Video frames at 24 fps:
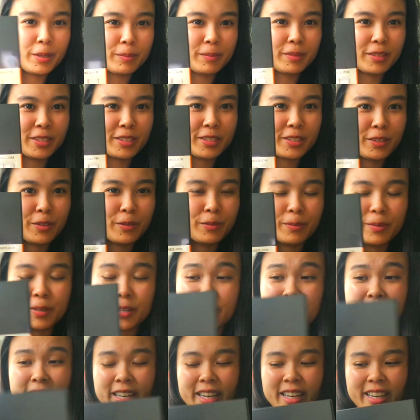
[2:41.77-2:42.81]
up this notebook
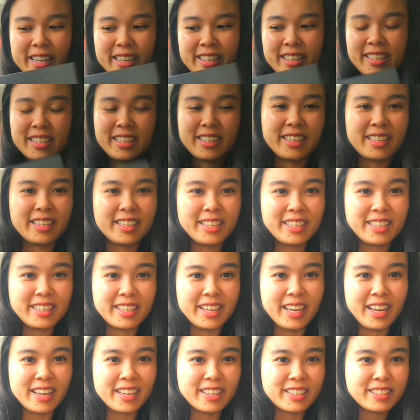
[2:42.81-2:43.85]
and
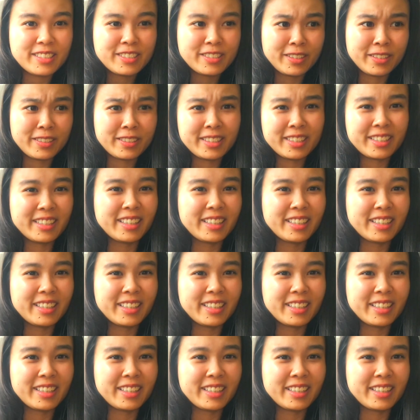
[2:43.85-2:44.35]
yeah, start the